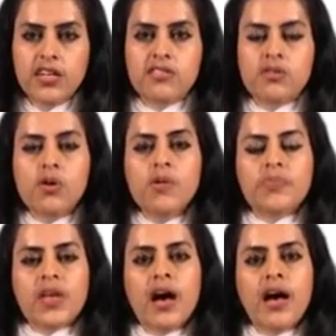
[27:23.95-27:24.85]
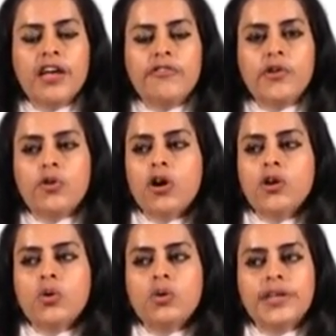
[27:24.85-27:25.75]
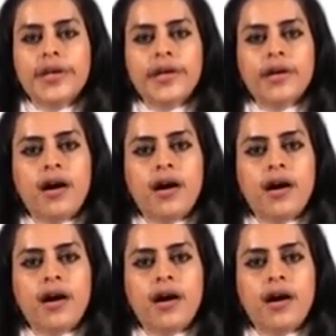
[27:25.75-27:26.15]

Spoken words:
So if you don't know the